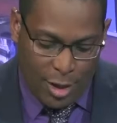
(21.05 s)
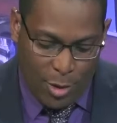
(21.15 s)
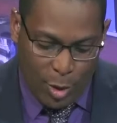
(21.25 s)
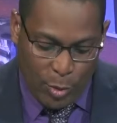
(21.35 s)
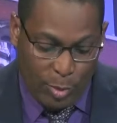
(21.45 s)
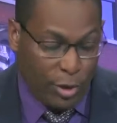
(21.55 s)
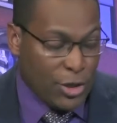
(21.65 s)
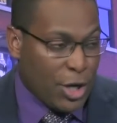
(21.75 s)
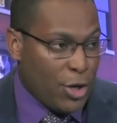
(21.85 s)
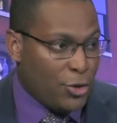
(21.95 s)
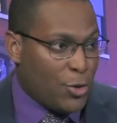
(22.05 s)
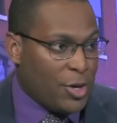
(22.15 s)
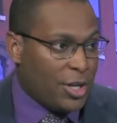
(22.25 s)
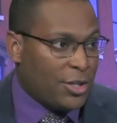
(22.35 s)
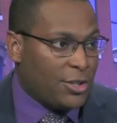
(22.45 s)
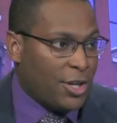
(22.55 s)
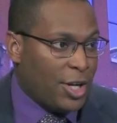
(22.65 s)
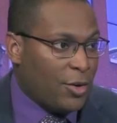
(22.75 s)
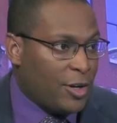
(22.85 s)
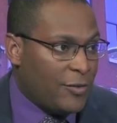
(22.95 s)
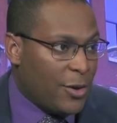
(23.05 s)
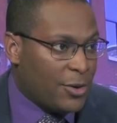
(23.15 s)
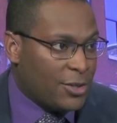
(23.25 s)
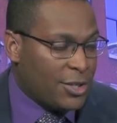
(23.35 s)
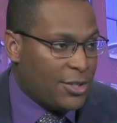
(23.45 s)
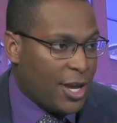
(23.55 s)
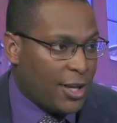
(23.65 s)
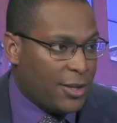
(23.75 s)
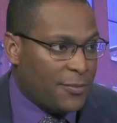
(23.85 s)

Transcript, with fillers: Gorton, we appreciate you joining us uh, here on InFocus Kentucky.